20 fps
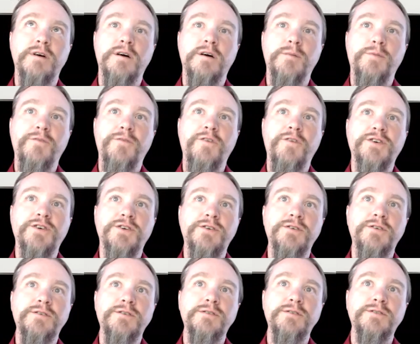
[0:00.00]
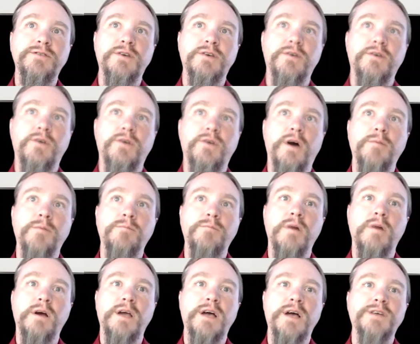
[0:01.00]
professional, so
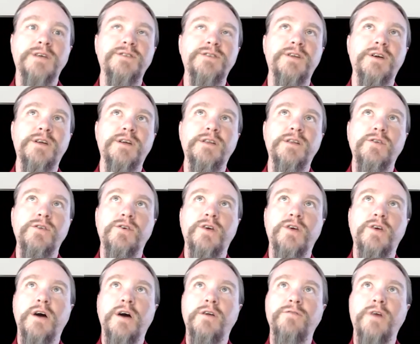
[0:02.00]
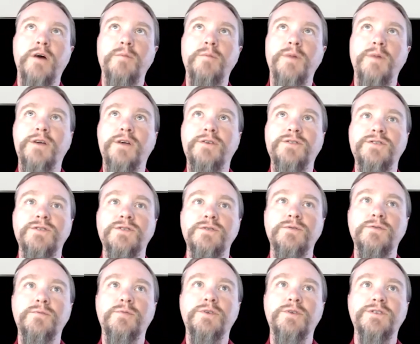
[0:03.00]
I'm constantly on the lookout of how better
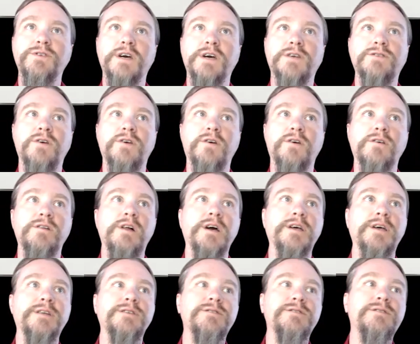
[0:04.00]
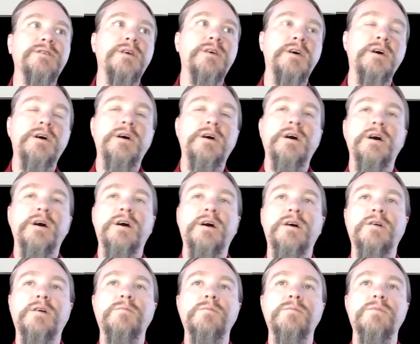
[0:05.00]
to protect our clients,
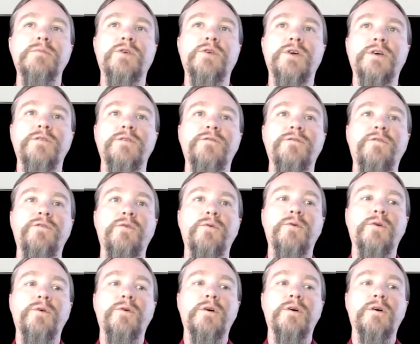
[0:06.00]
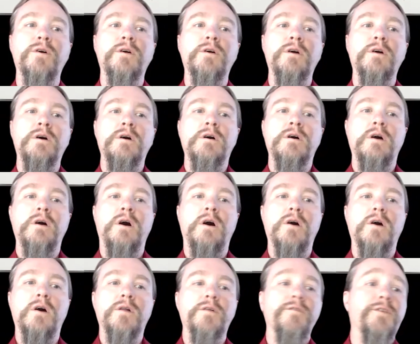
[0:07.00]
looking for
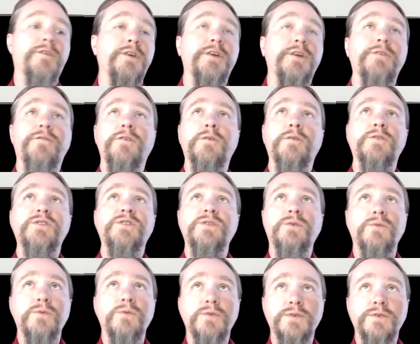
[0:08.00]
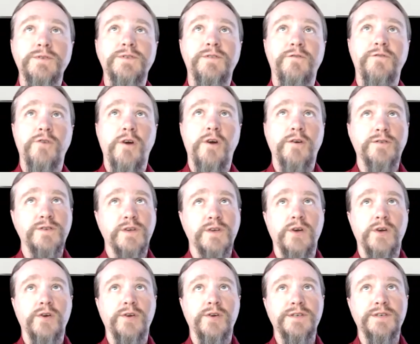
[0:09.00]
all of the different tools for our
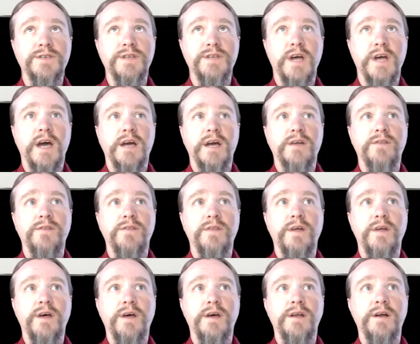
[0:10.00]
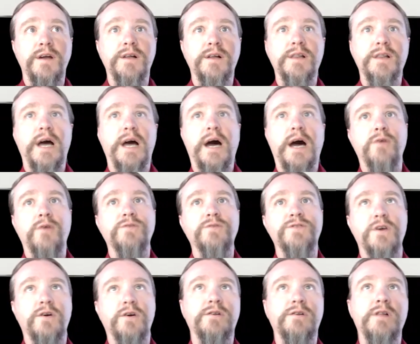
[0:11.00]
security stack that allows
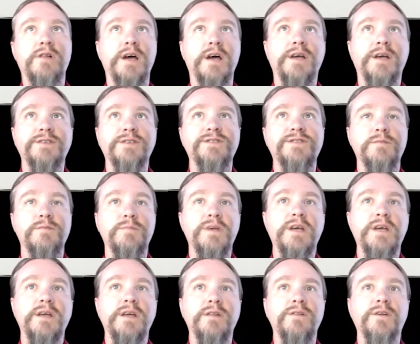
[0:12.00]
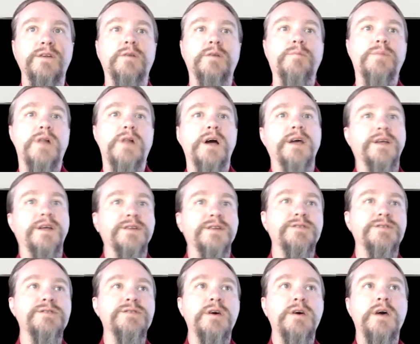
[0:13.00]
our clients to meet the
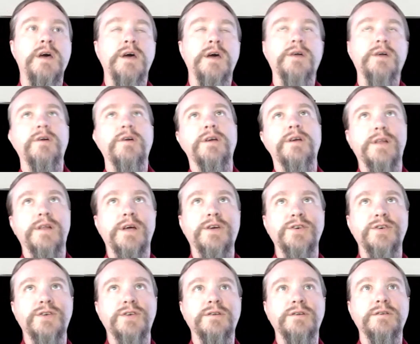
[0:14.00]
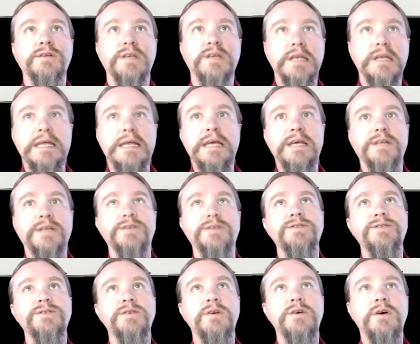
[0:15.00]
compliance and regulation
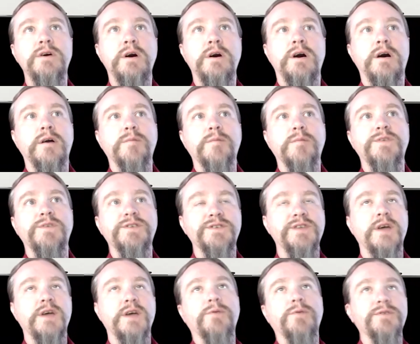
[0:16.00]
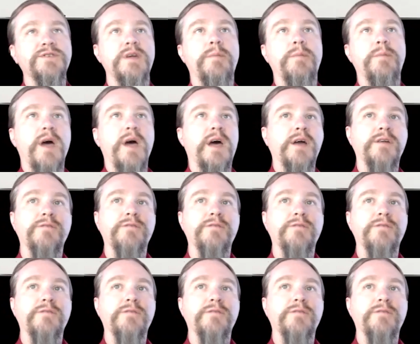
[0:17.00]
needs to stay one step ahead of